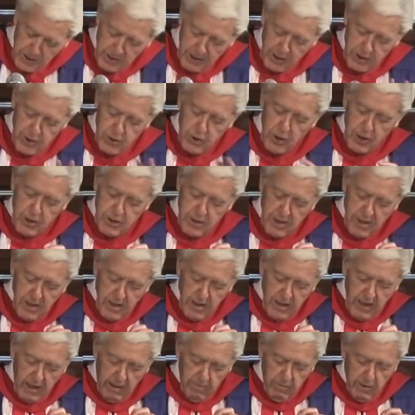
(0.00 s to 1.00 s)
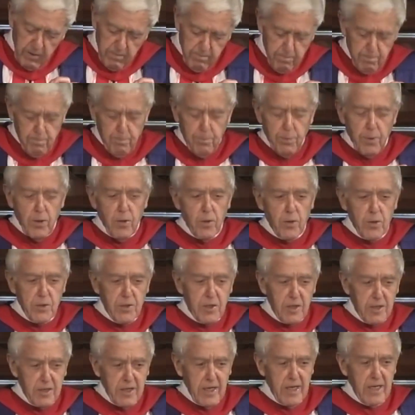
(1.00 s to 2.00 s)
in church and we're bored to
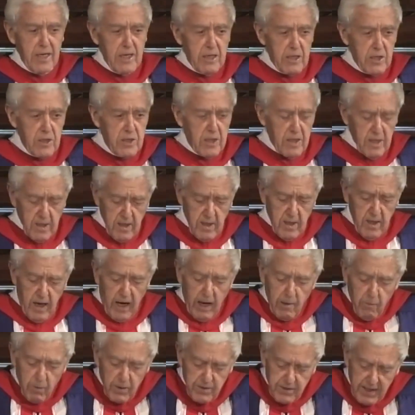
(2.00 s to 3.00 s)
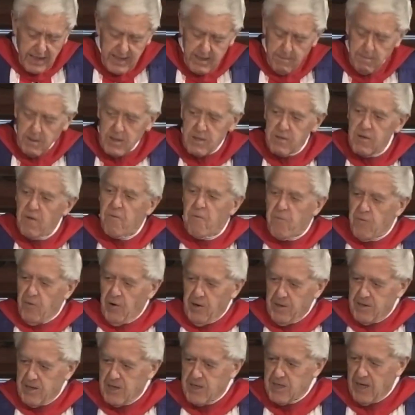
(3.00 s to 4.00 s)
tears. I want that to be
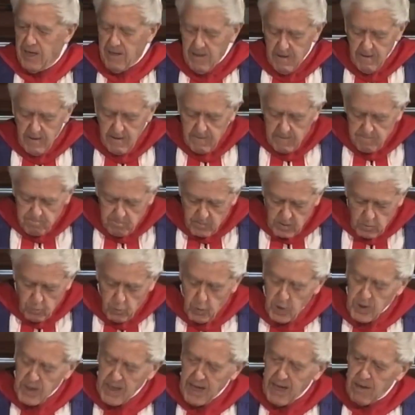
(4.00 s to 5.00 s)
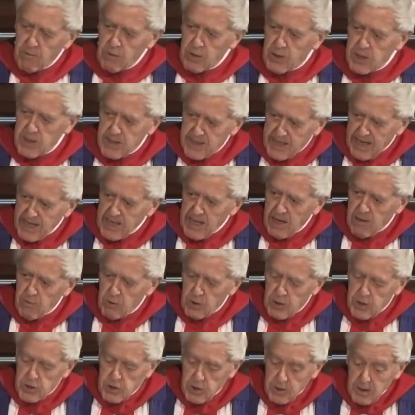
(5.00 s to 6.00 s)
different, to say, can our
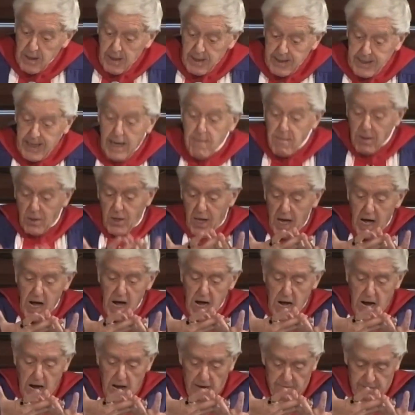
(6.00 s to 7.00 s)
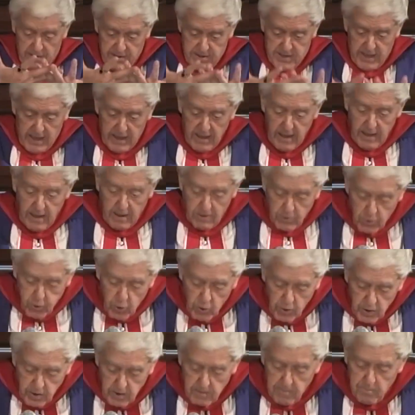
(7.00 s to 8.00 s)
religion come alive and say,
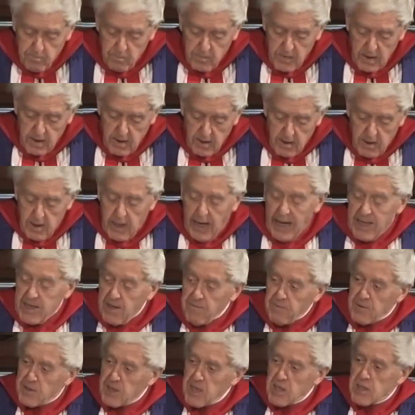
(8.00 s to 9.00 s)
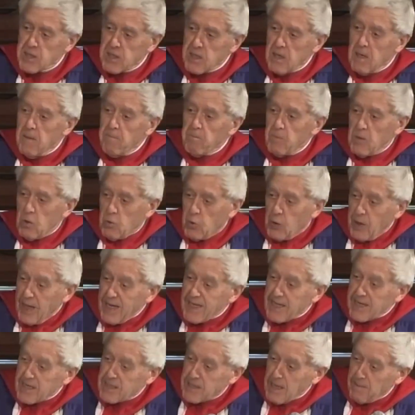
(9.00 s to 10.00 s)
look, and if it is
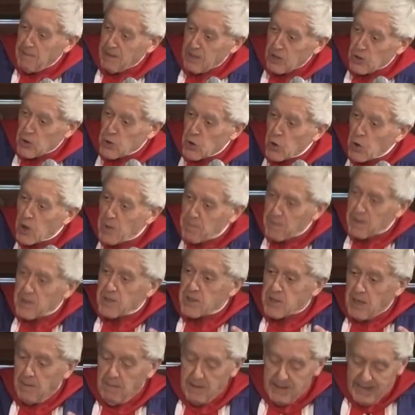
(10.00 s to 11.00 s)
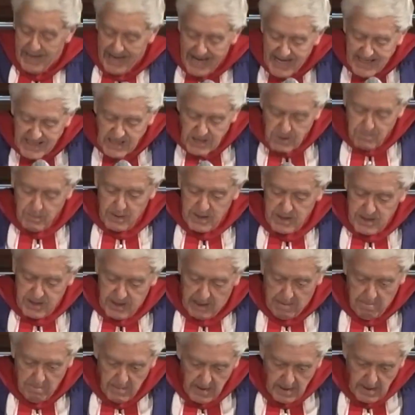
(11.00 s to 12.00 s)
creating some enjoyment, some enhancement,
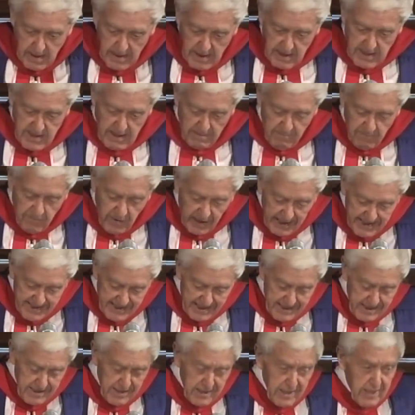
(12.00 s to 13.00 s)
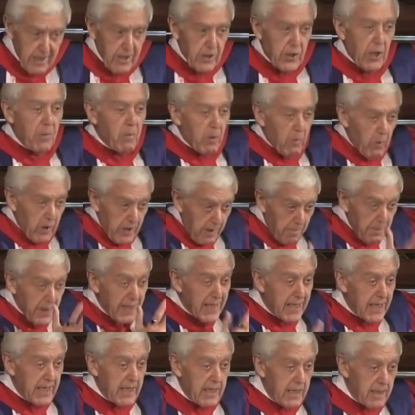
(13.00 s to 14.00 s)
some vitality, then we want to be
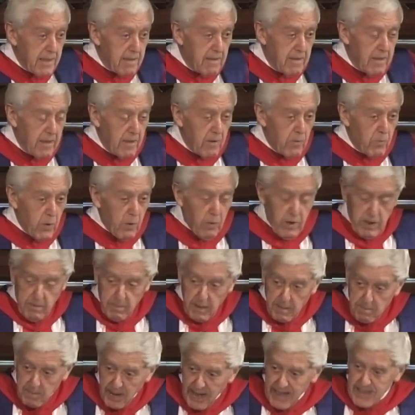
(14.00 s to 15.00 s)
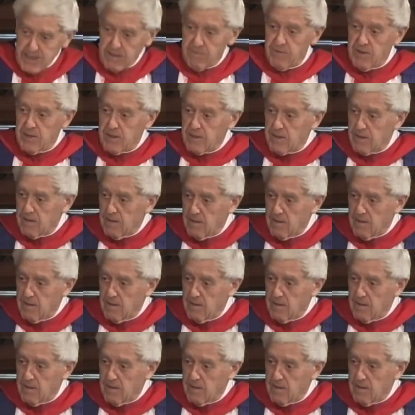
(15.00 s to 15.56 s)
here, we want to be part of it.